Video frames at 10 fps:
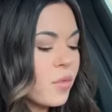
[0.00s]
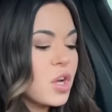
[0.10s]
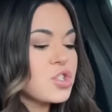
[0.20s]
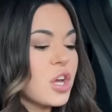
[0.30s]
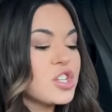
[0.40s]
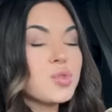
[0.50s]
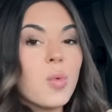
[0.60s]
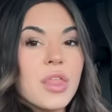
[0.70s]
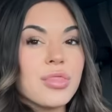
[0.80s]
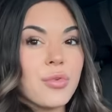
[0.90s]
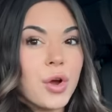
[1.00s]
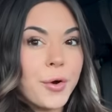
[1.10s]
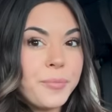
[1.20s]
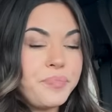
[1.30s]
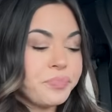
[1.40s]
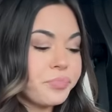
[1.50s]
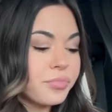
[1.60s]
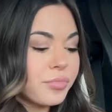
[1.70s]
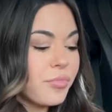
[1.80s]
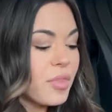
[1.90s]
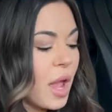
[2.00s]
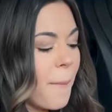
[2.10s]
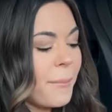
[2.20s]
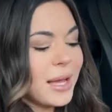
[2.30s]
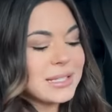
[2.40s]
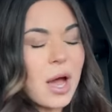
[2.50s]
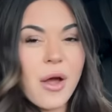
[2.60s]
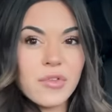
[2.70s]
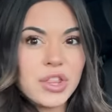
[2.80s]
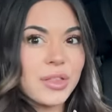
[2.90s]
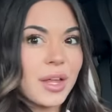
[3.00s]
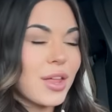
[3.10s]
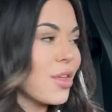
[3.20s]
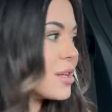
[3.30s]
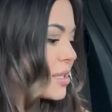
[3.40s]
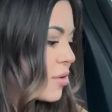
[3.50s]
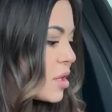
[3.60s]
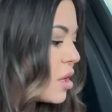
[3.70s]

So I just went through and picked out everything that I thought sounded